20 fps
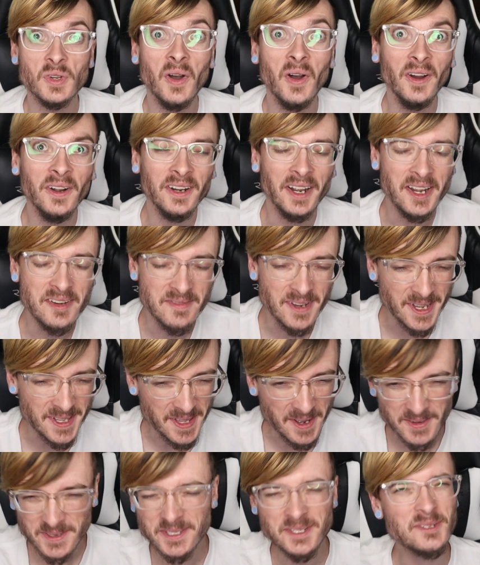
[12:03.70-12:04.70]
All right, man.
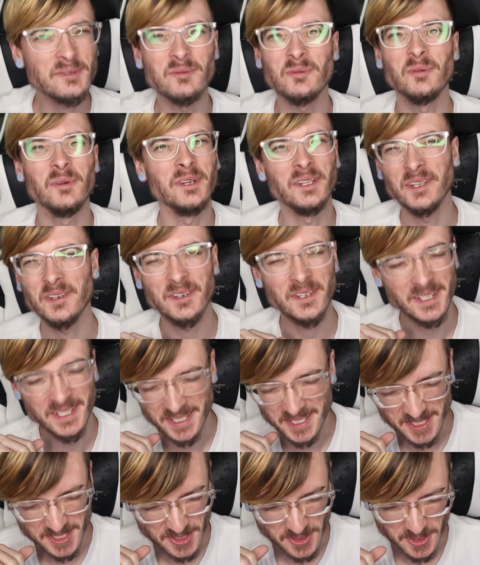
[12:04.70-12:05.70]
That was just really,
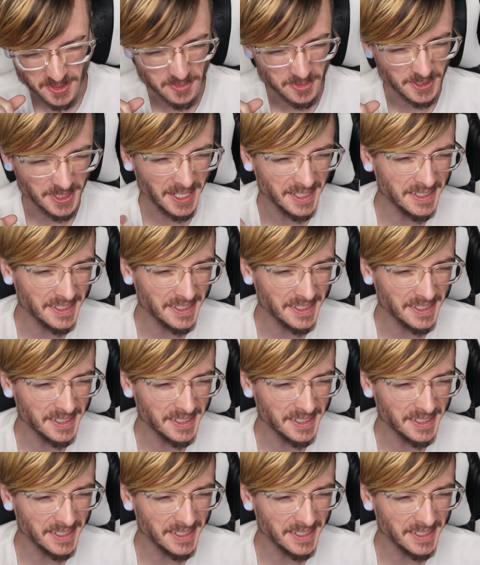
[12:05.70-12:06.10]
really enjoyable.